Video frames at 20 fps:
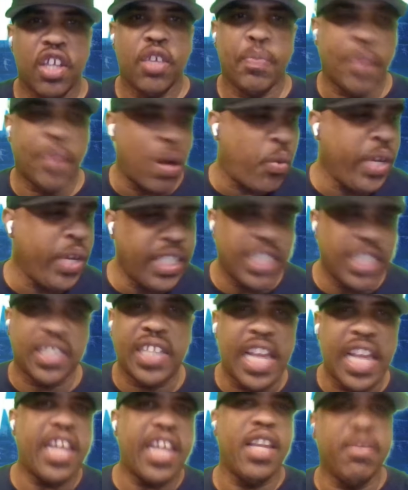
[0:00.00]
but we just
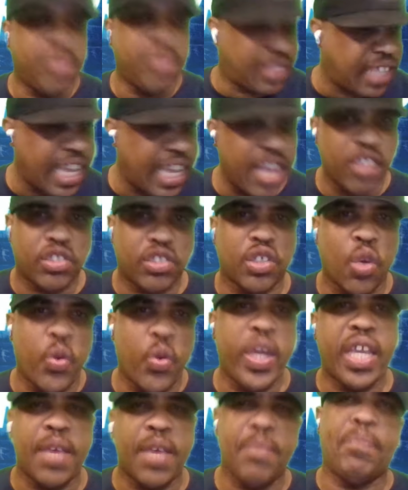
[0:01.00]
let him tell so
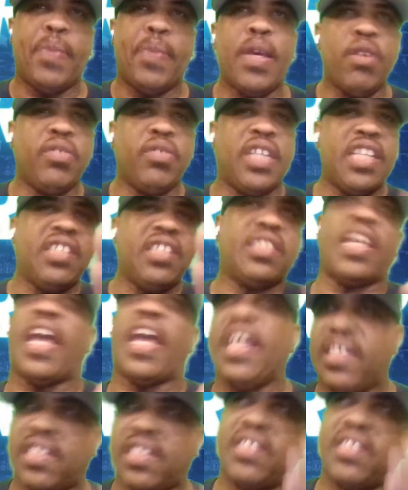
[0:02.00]
we can build these cases